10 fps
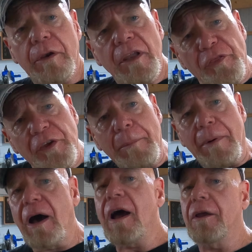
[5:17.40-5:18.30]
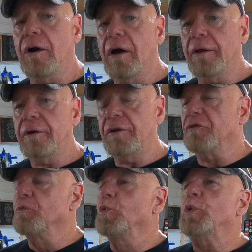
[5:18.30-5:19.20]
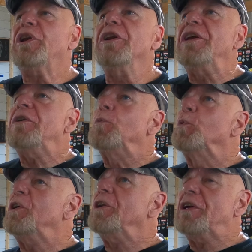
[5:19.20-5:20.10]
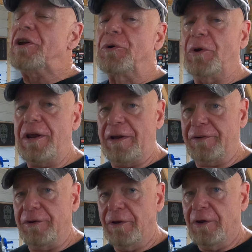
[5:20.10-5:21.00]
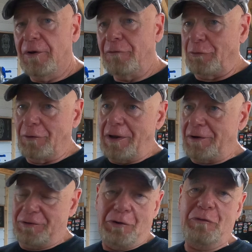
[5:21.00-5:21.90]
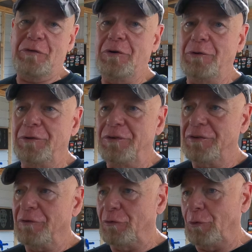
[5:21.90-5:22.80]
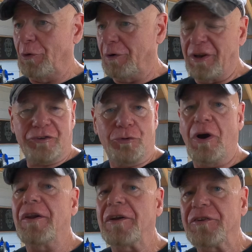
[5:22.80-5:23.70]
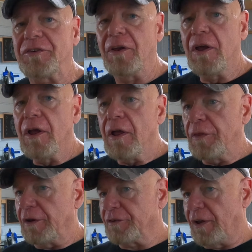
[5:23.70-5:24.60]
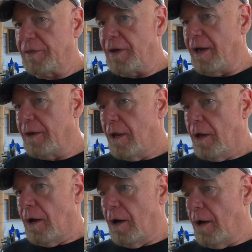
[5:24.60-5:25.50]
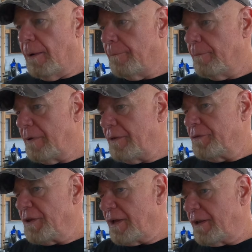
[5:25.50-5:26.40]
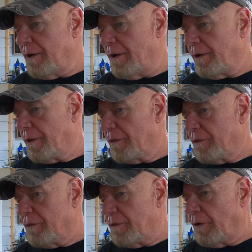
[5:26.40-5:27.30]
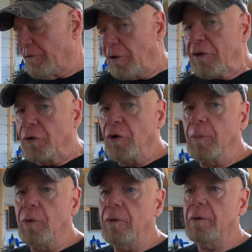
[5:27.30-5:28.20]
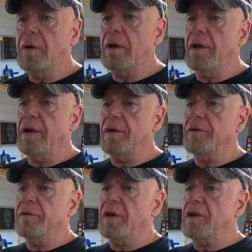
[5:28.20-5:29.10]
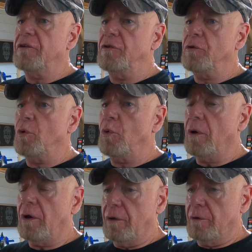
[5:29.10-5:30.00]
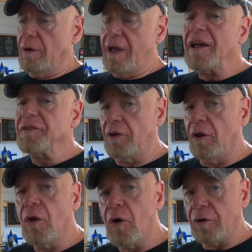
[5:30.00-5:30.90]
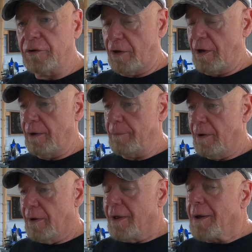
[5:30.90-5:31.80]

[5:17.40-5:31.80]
The lithium ion is really, really great for like cell phones, for electronics, things like that. They're very durable and they do last a long time.